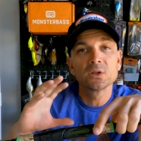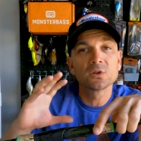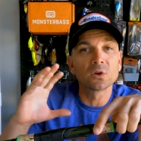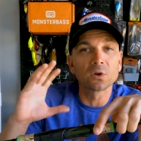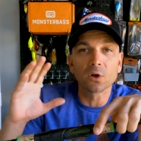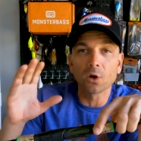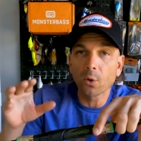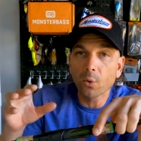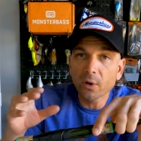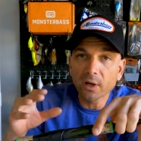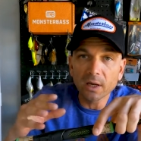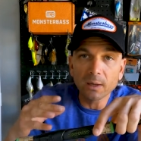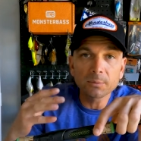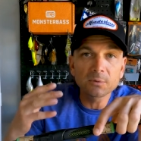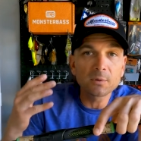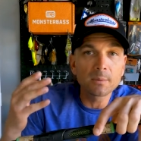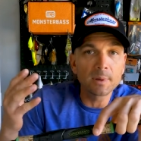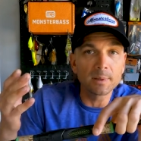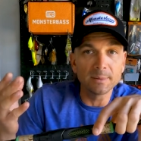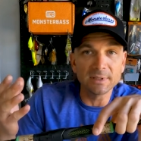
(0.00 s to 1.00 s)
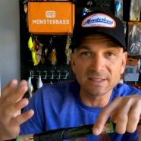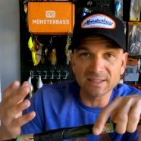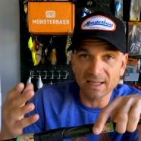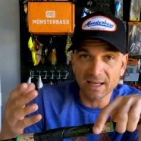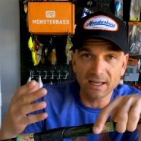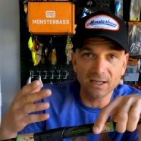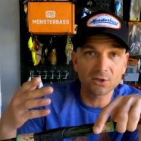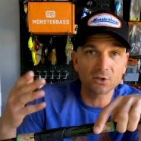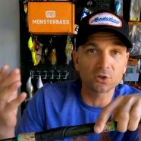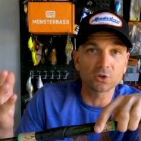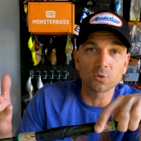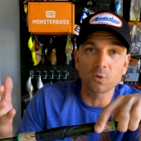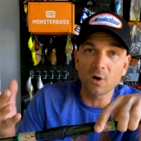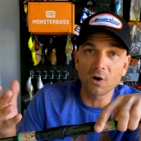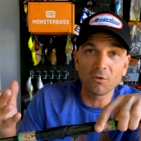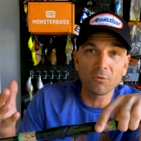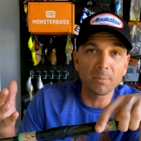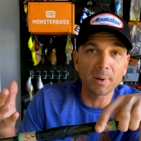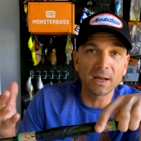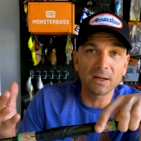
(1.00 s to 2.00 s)
So going up to maybe 10 or
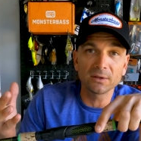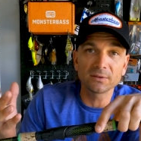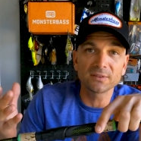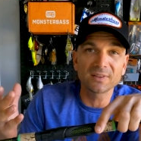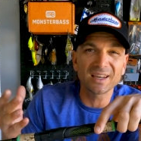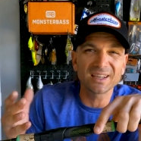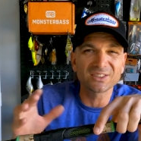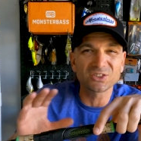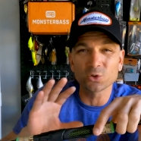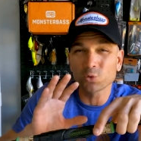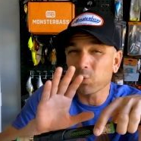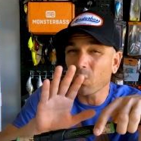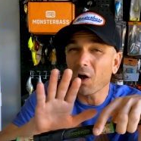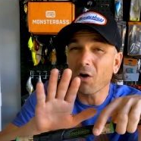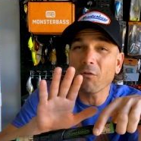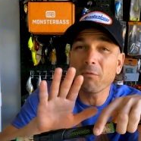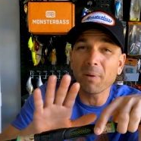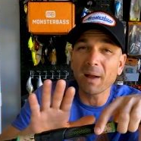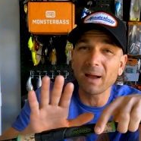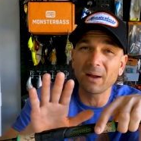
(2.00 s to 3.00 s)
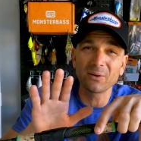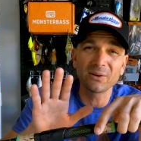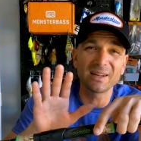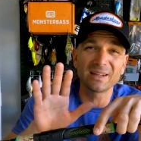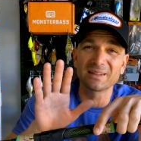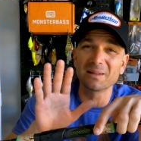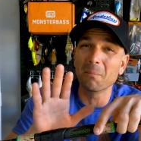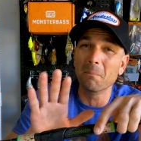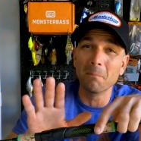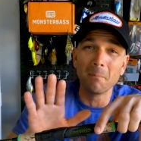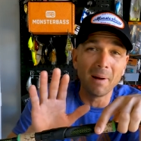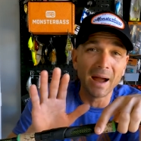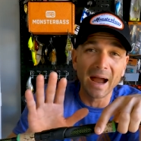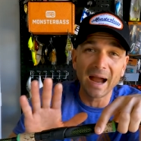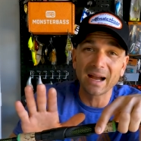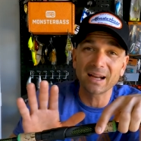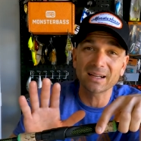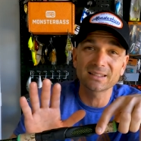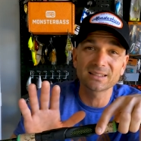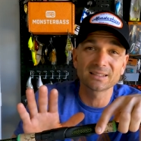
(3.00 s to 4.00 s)
12 pound test, 12 pound at the
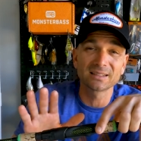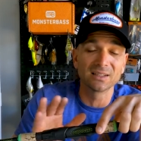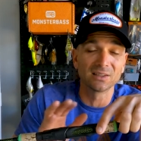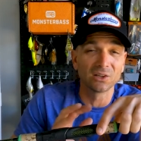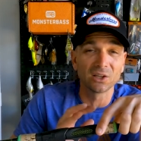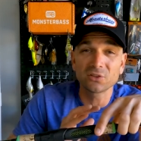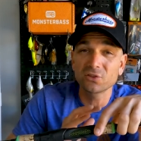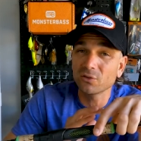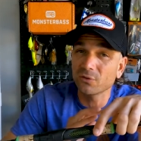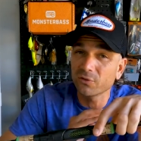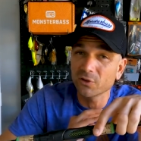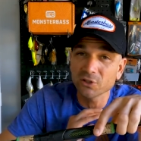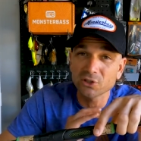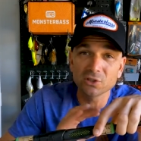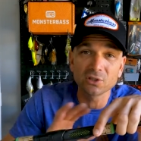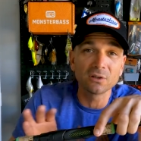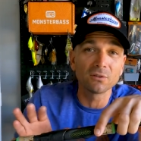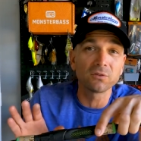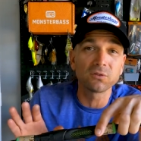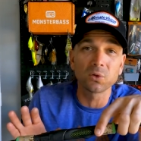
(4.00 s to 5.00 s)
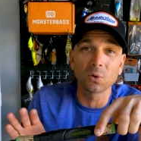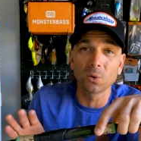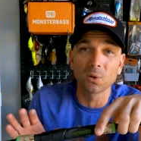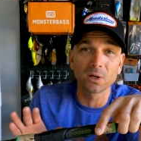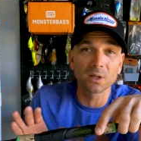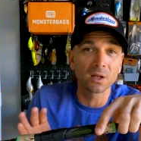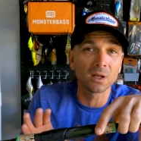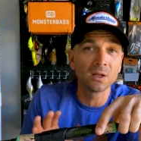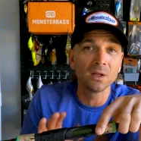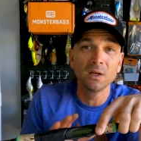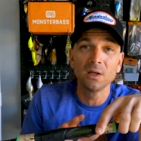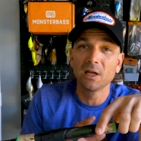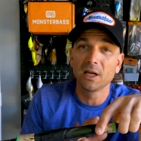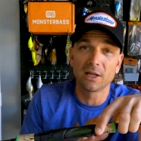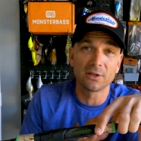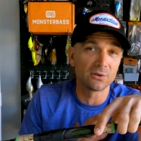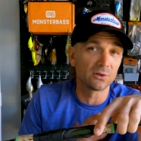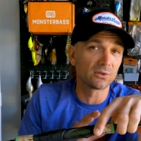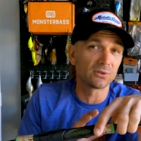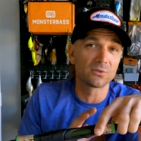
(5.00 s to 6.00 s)
max, unless you're fishing in Florida
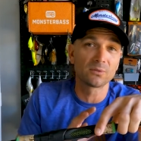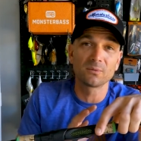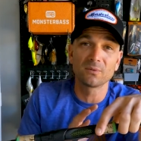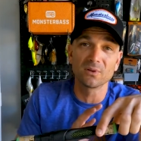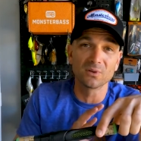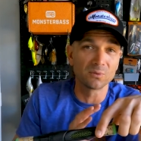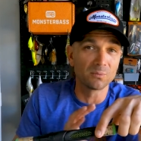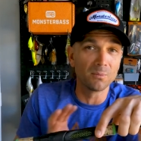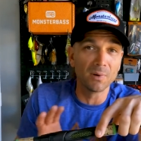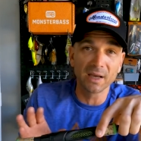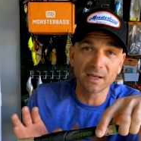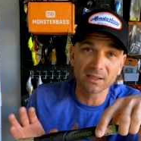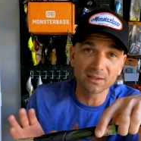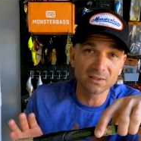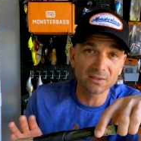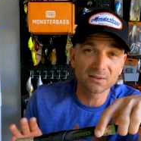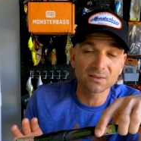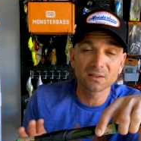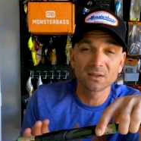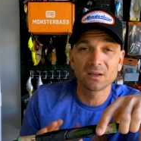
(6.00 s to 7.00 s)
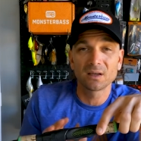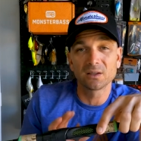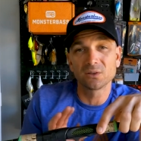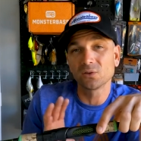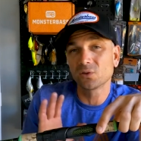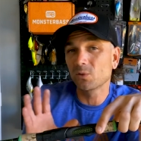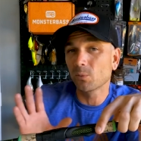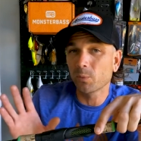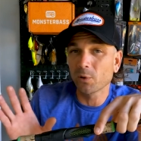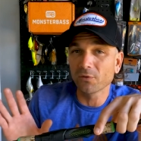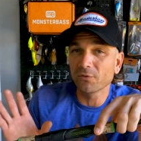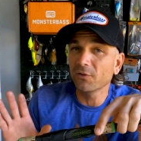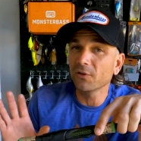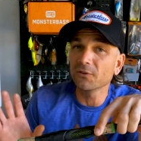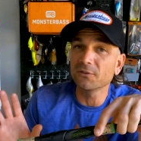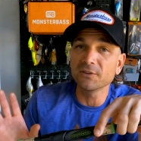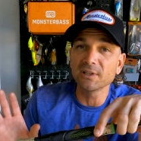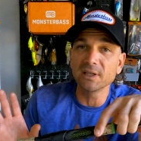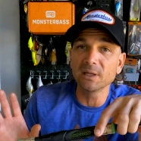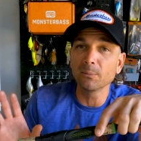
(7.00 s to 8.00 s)
and there's there's megas. I used to put
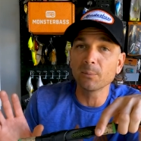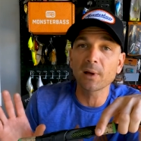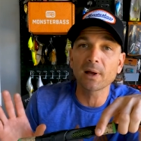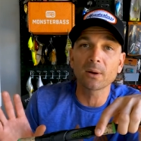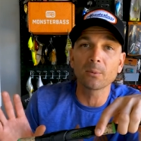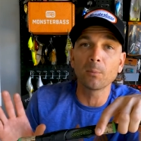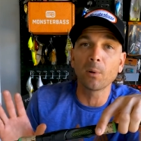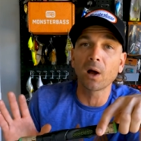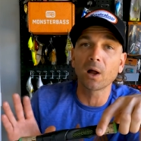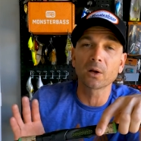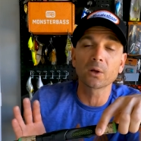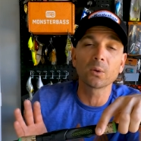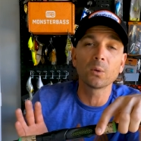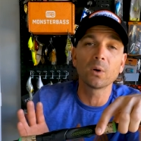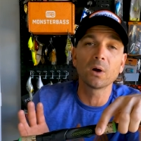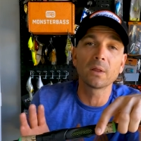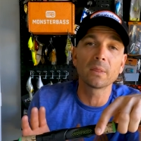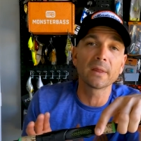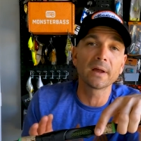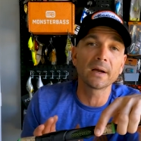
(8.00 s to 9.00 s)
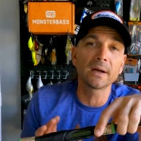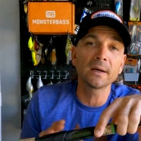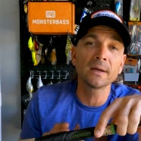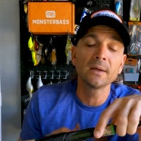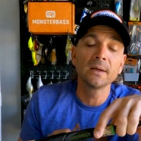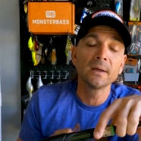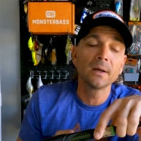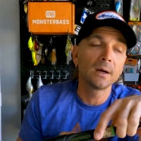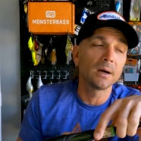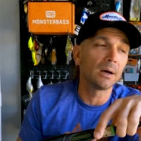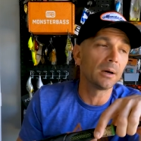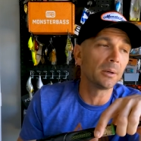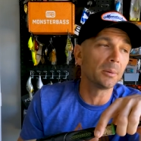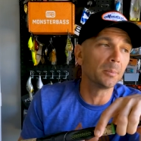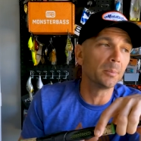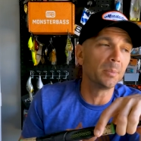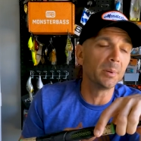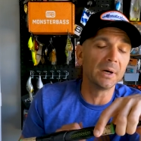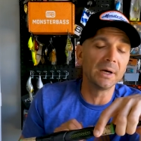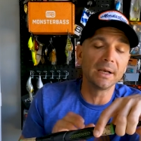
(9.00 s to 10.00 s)
15 pound mono on there,
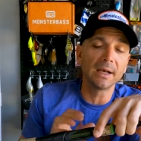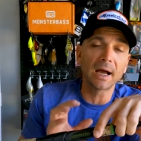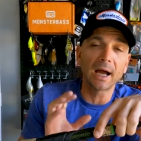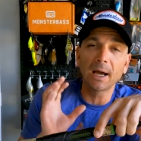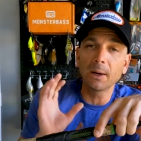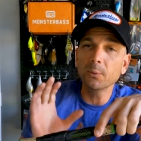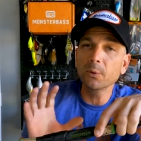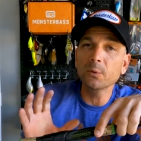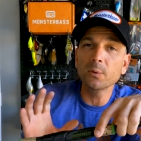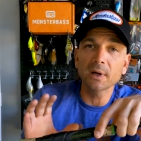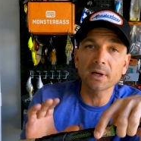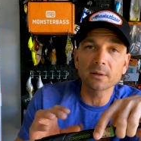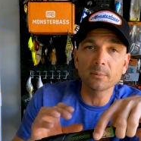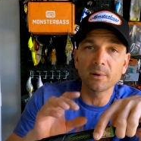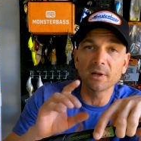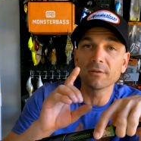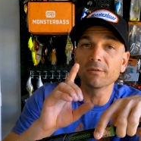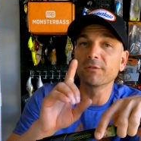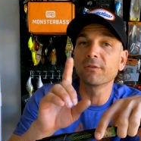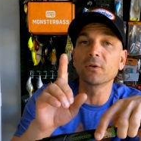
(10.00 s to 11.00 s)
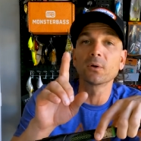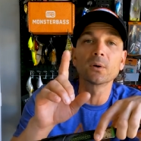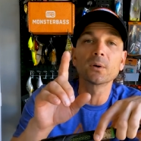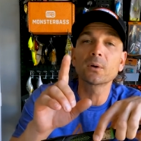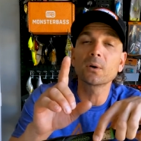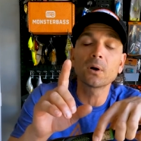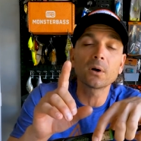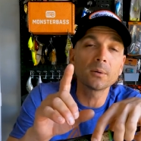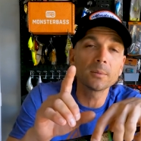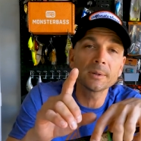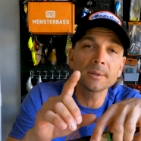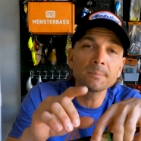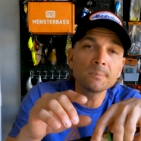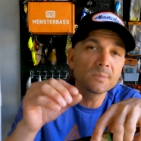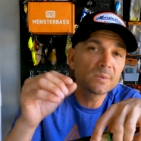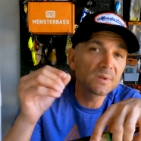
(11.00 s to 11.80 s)
um, but I would recommend fluorocarbon